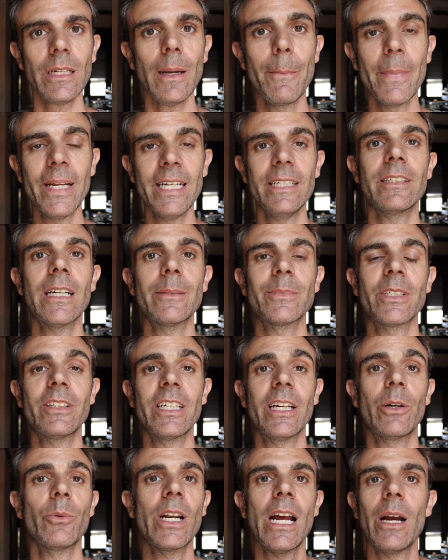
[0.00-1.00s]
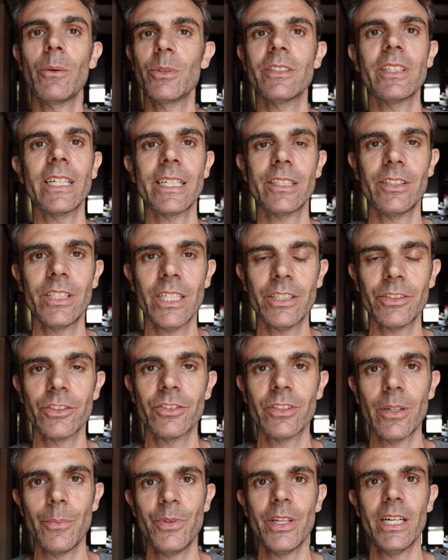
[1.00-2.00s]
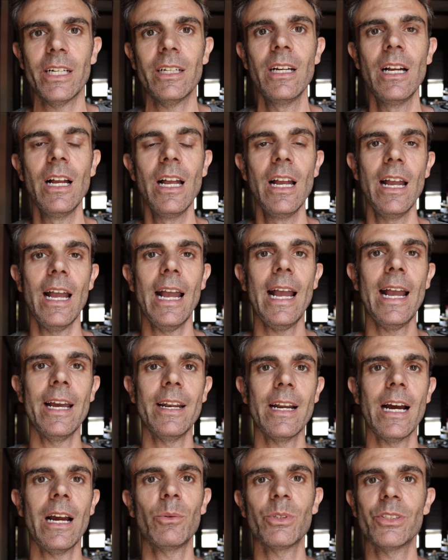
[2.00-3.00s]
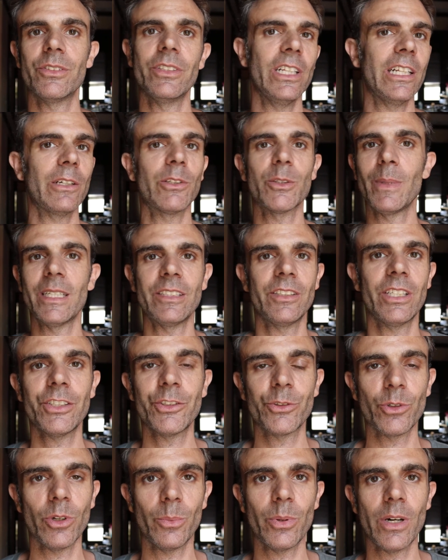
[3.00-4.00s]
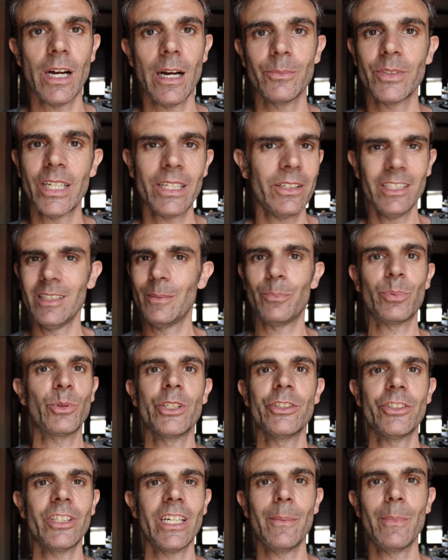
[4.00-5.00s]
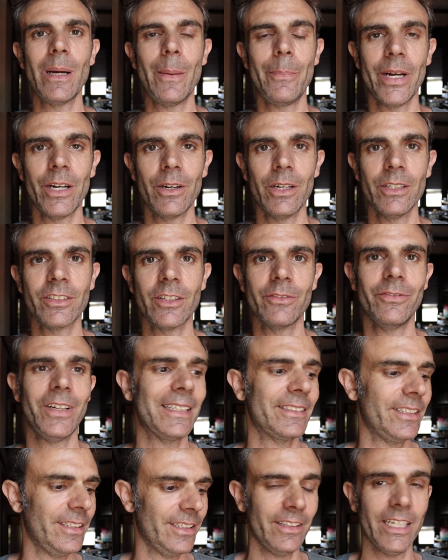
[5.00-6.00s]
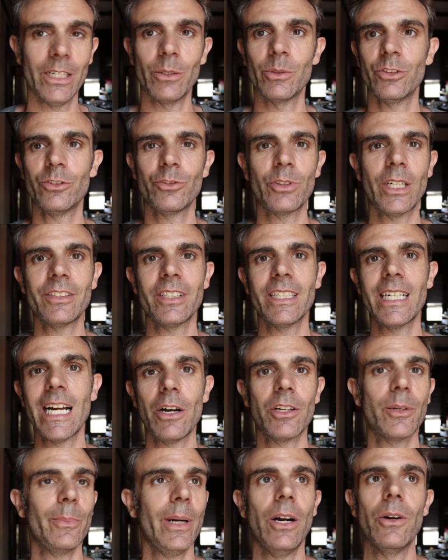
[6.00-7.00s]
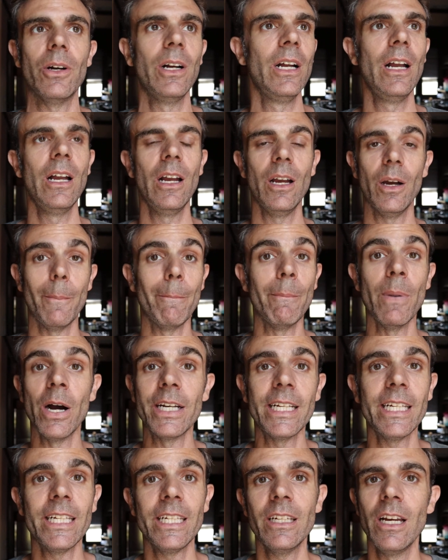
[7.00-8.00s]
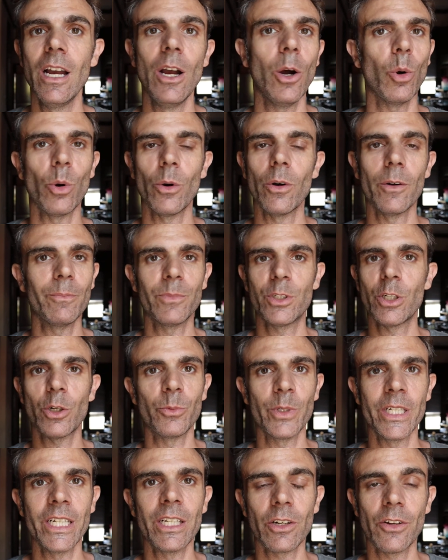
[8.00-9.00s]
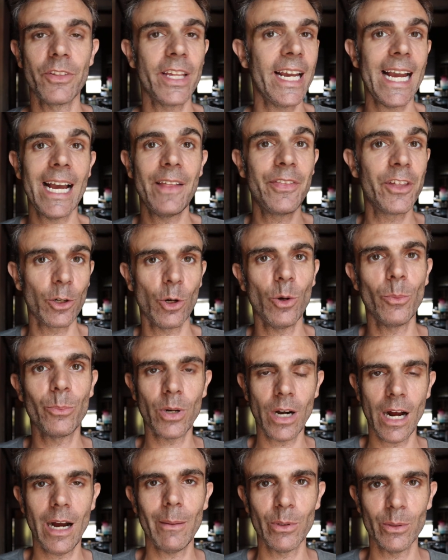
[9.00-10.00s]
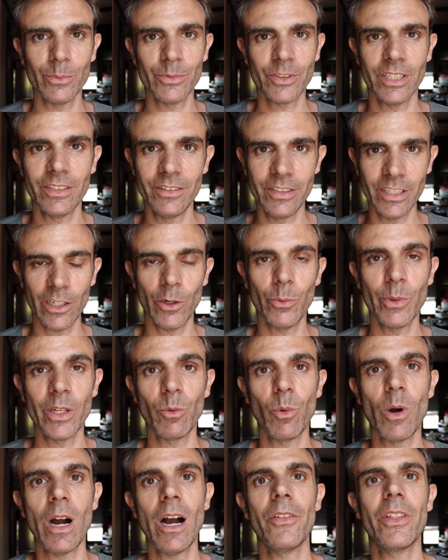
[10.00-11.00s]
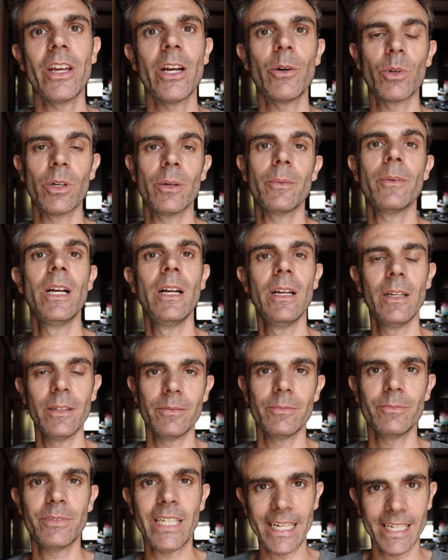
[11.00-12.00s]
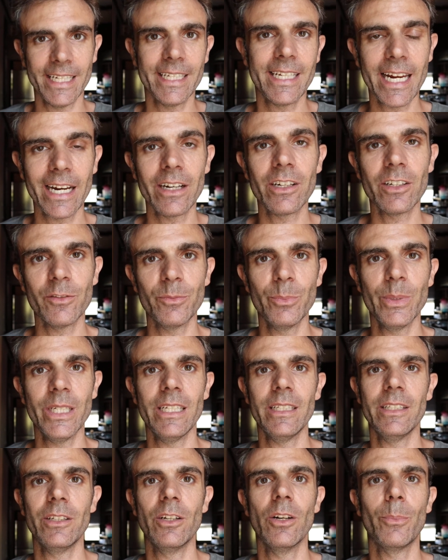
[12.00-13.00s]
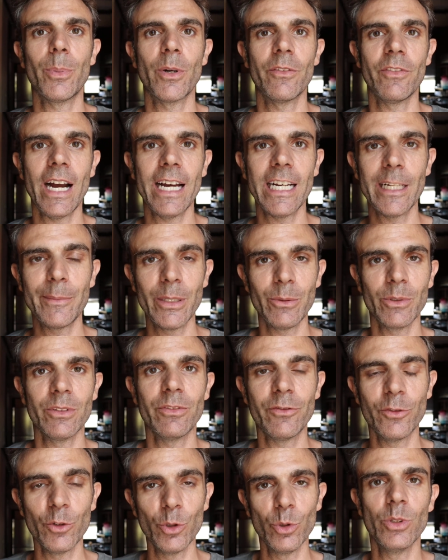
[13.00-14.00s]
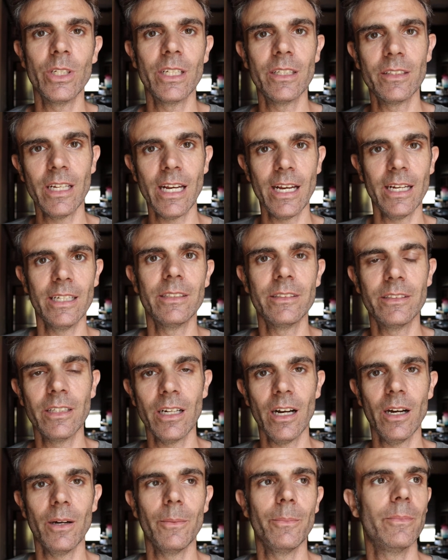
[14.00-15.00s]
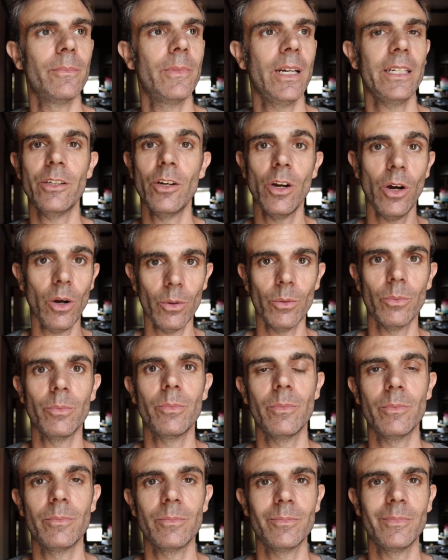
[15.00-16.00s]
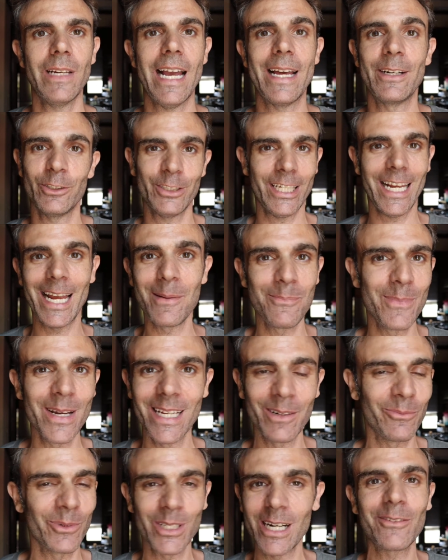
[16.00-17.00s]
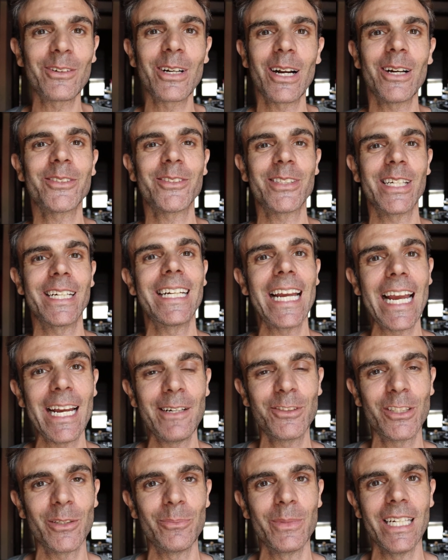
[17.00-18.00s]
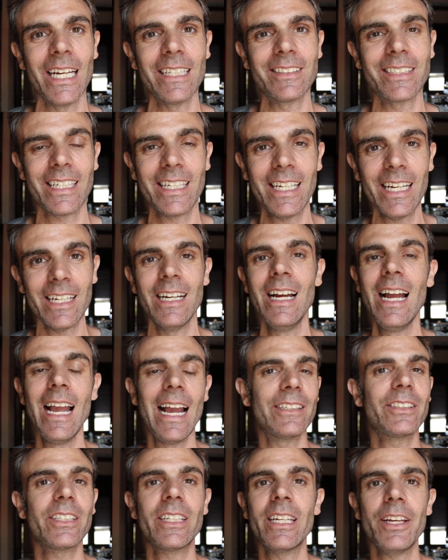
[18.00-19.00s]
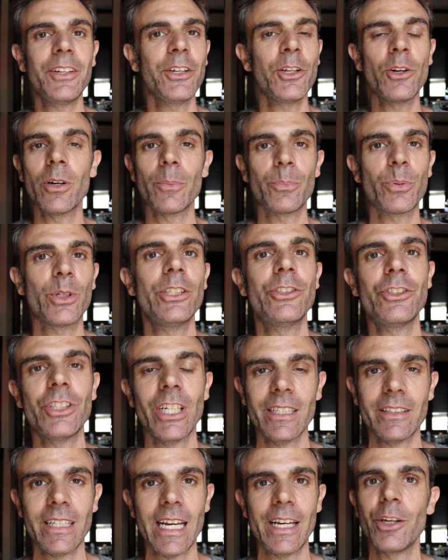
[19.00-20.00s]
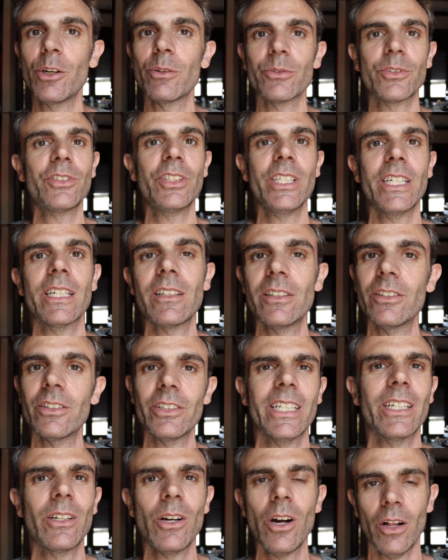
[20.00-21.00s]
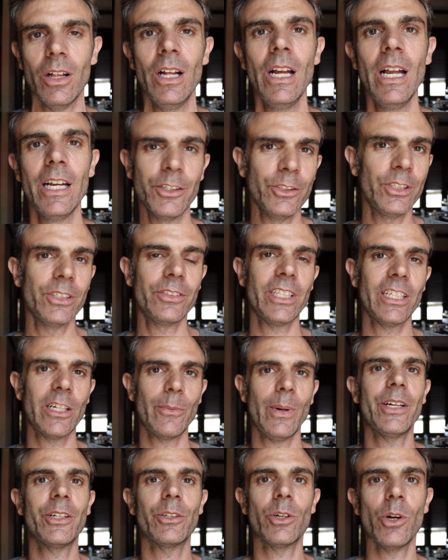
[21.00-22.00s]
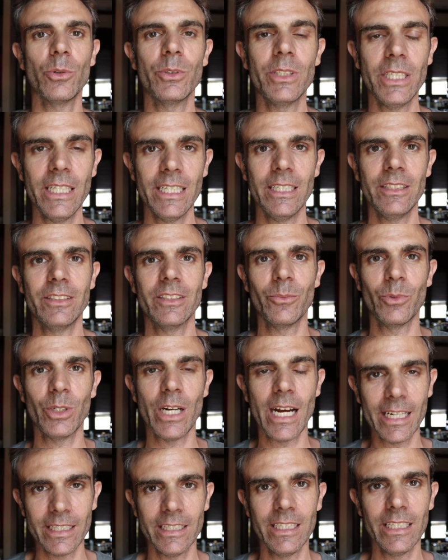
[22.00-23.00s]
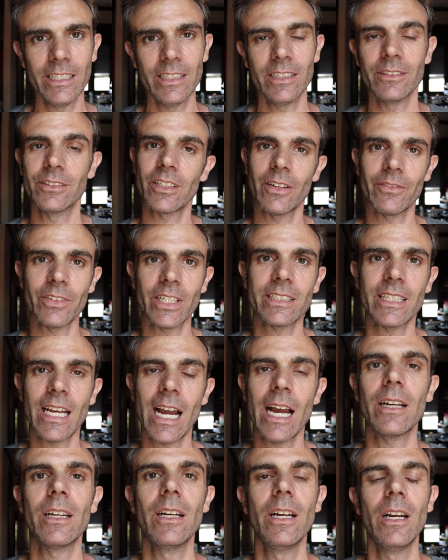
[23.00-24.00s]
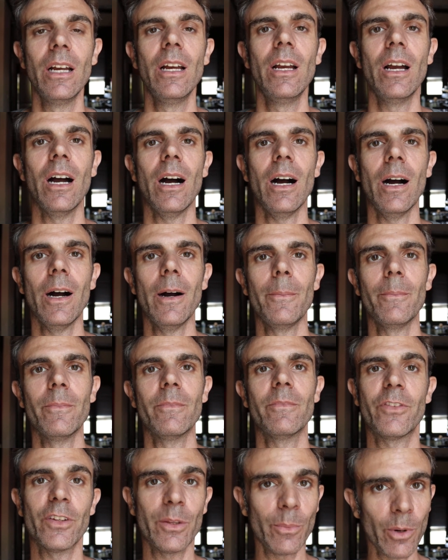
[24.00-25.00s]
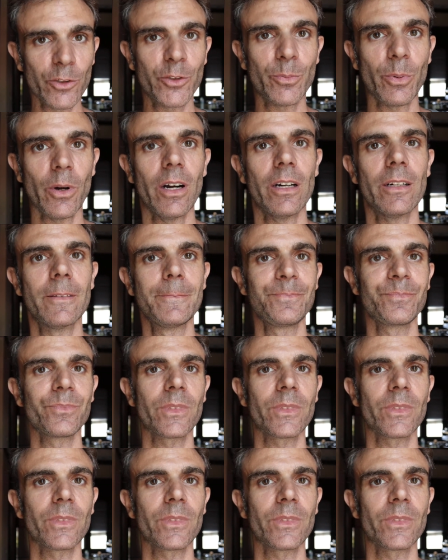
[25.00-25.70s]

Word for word: many times I think when I was like six or something and I was dealing with my six year old problems, I couldn't appreciate my parents, the fact that they were stressing out about money or career. They had their own problems to deal with while they were taking care of me, you know, providing me with food and, and um, you know, entertainment and whatever else they gave to me as a kid. As a kid, you don't appreciate that. You don't see it clearly at all. You just think about your own needs and what I need and stuff like that um, for the most part